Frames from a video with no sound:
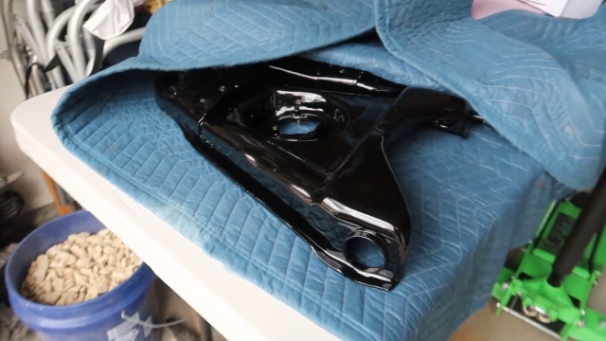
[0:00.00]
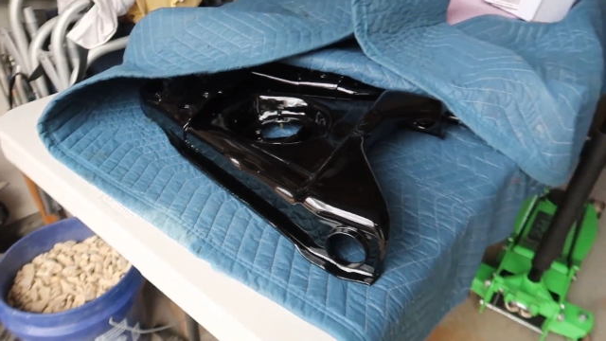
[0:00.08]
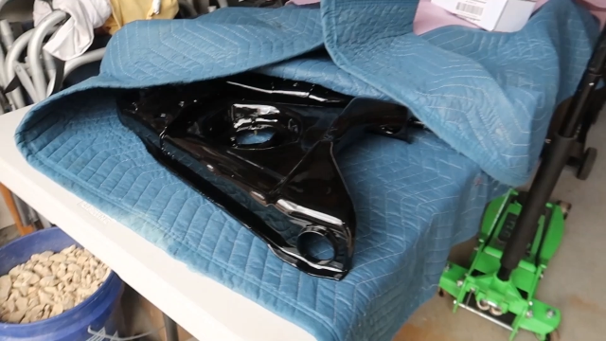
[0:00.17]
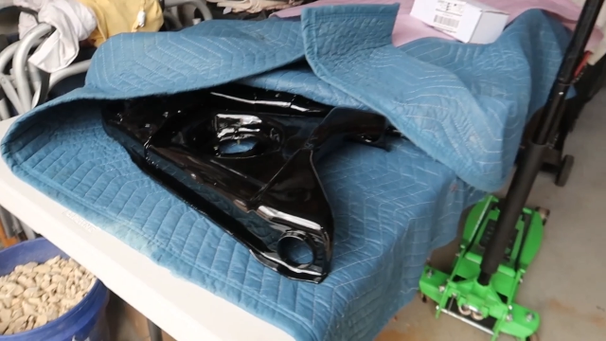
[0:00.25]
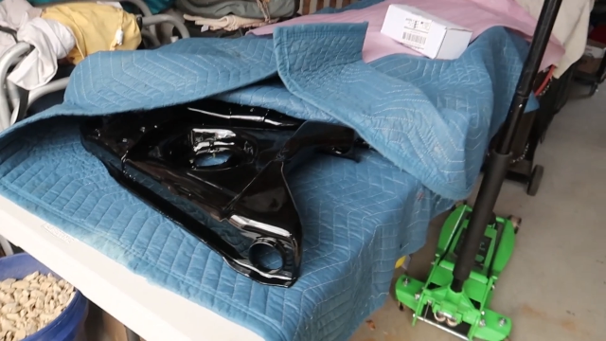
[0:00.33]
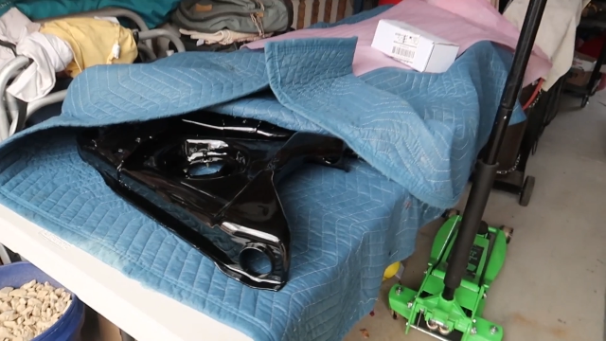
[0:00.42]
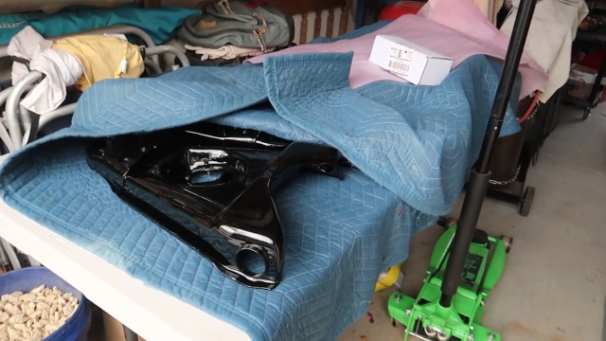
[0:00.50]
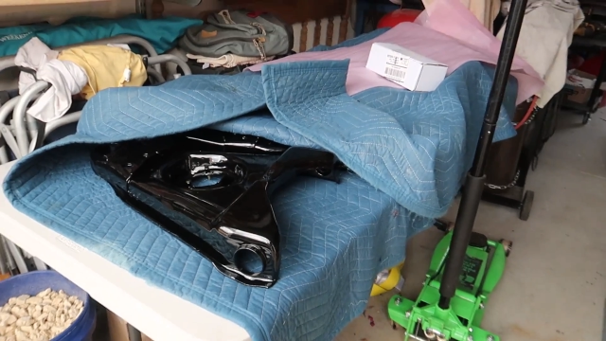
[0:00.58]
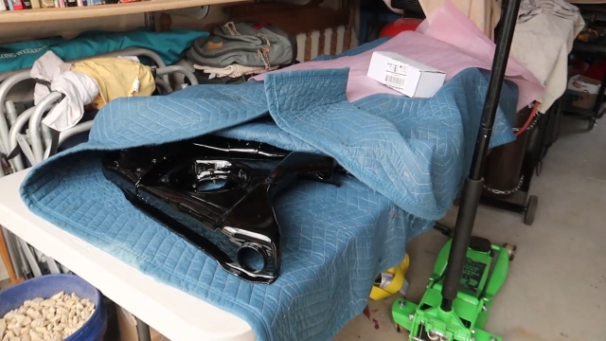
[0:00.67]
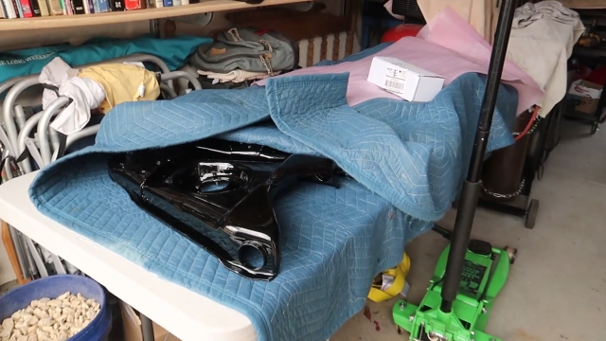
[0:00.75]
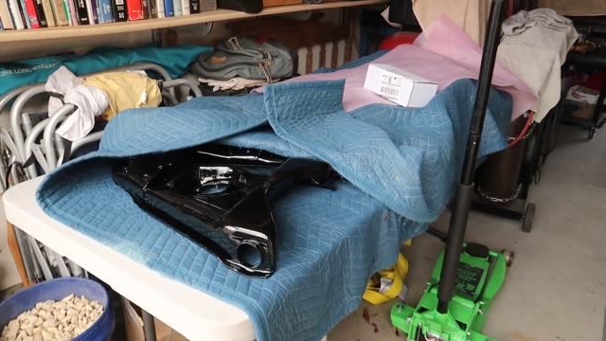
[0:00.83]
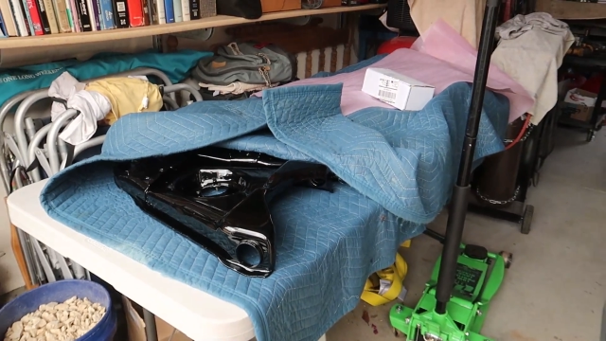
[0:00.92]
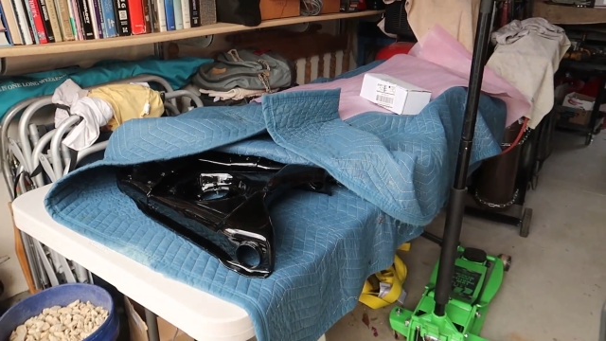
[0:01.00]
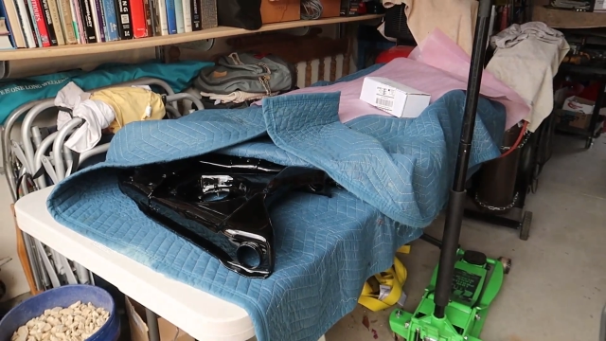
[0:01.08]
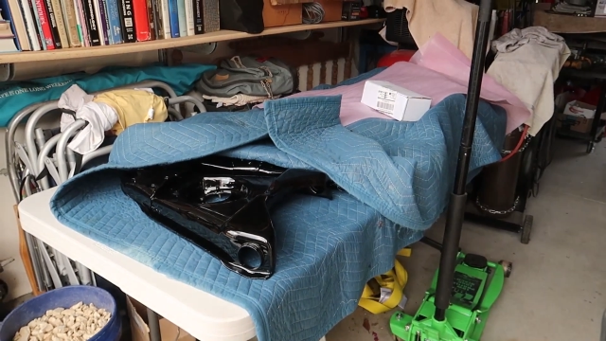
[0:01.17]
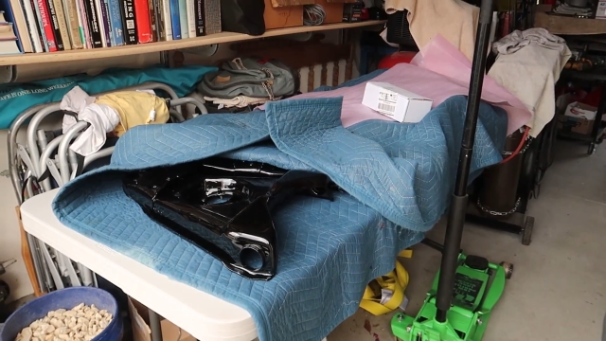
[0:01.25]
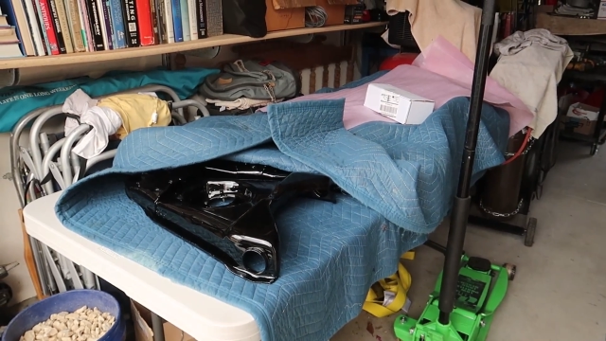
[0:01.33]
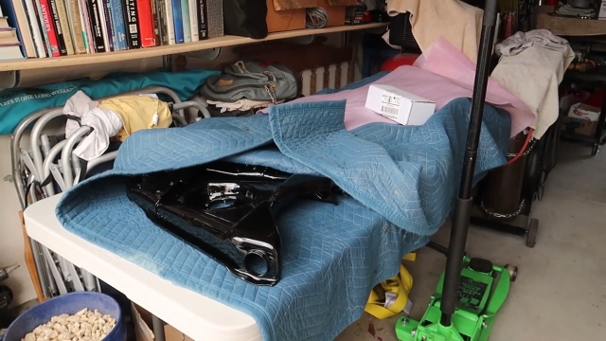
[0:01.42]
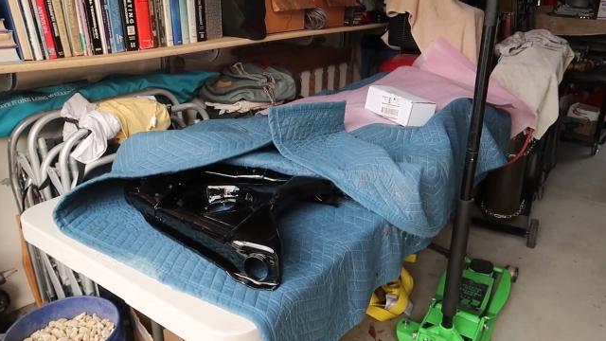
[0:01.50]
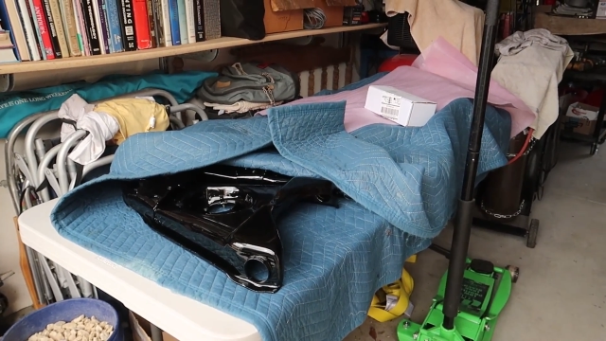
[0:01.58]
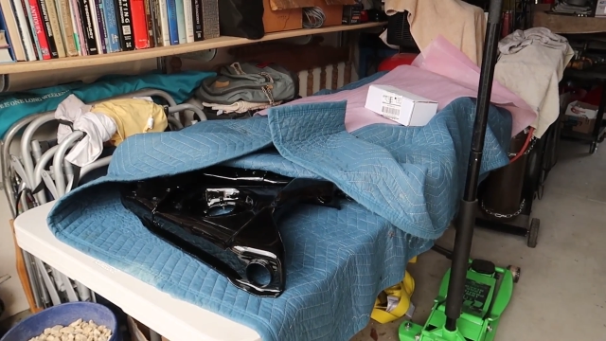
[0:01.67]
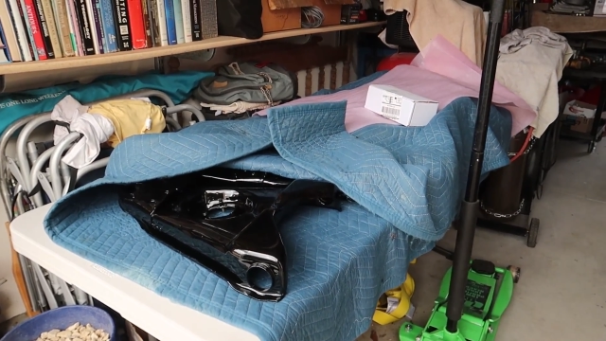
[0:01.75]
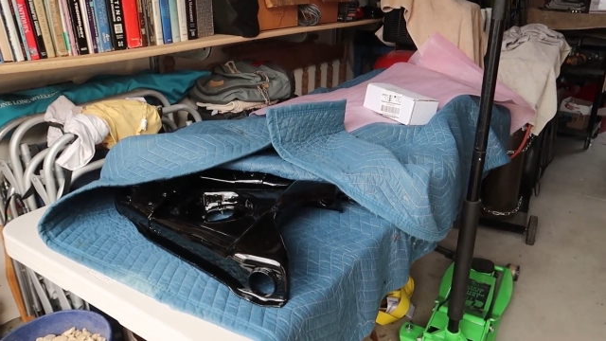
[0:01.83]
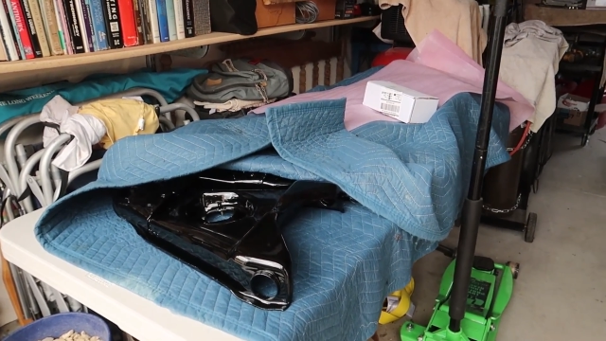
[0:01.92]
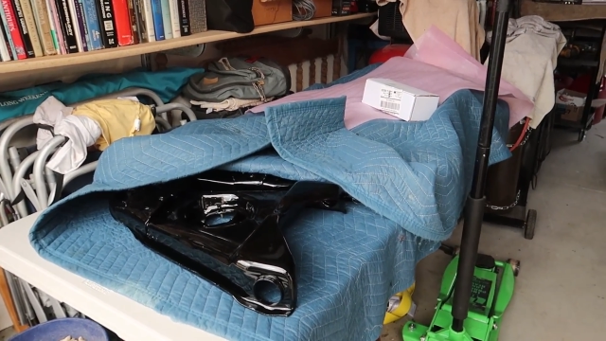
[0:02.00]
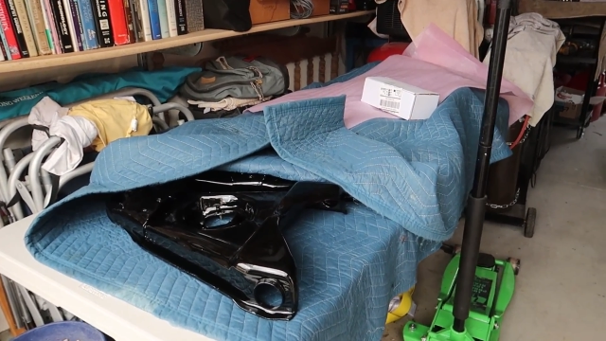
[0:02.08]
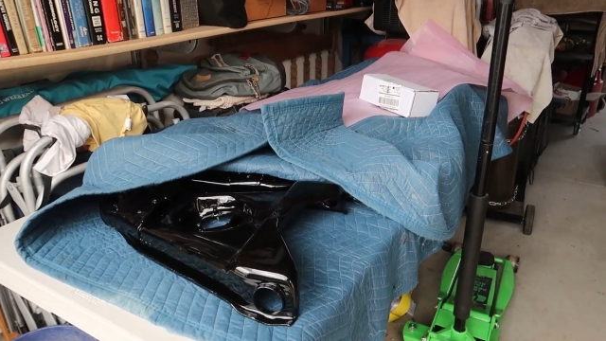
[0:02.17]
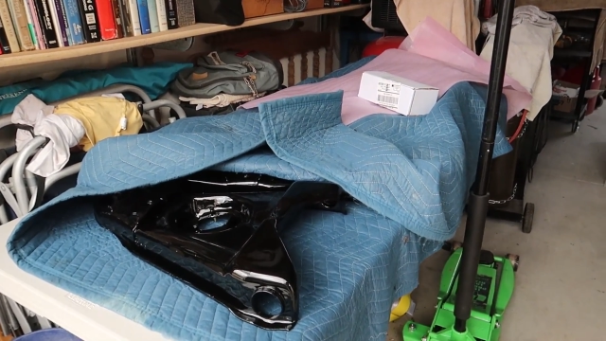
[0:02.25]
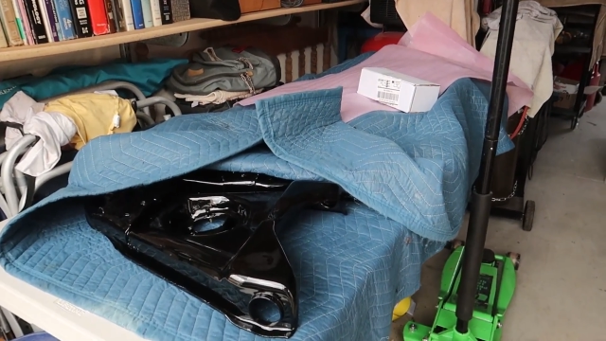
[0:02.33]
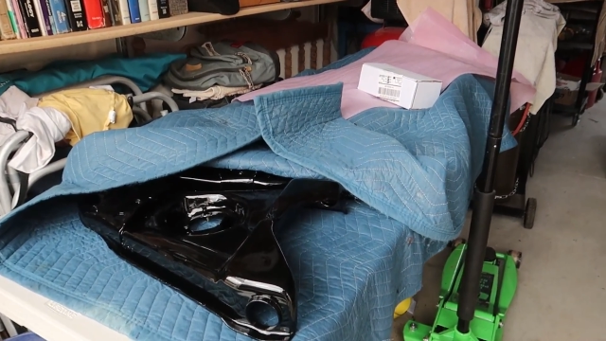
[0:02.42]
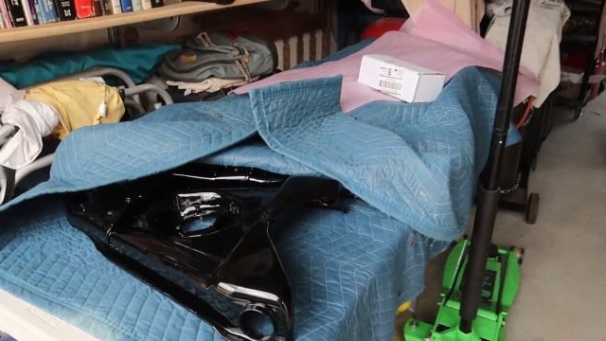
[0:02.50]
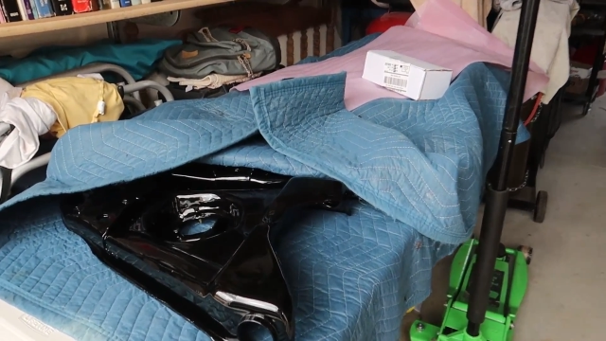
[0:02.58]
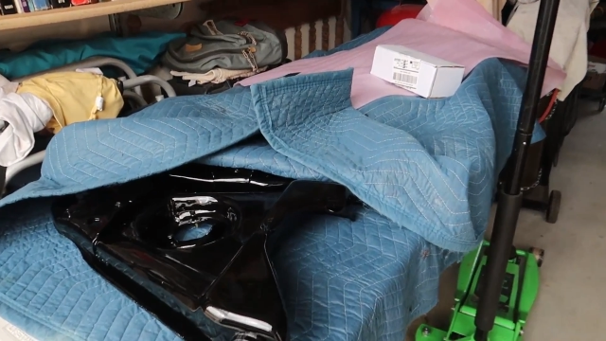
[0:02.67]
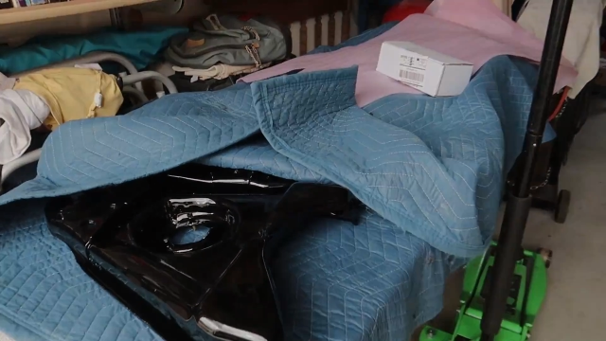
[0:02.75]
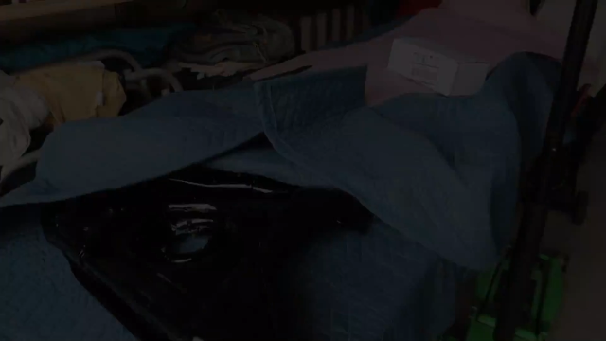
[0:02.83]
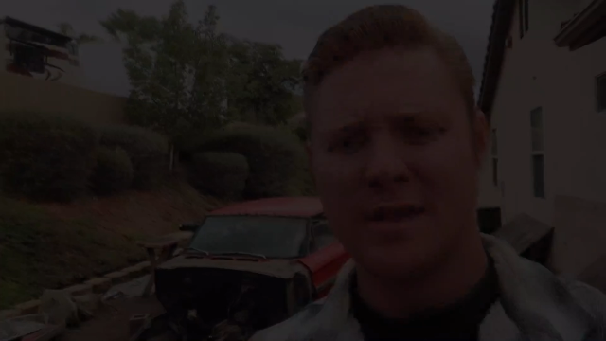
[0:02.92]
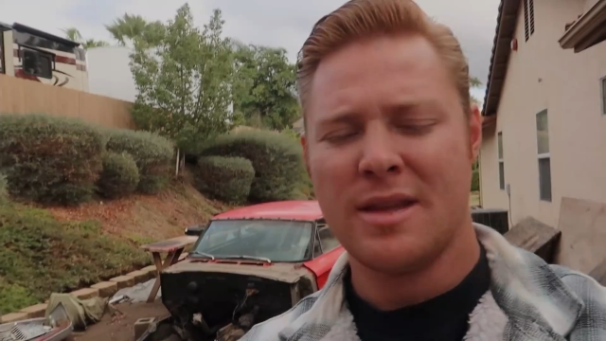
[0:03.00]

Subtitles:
No face is visible, so there are no lips to read.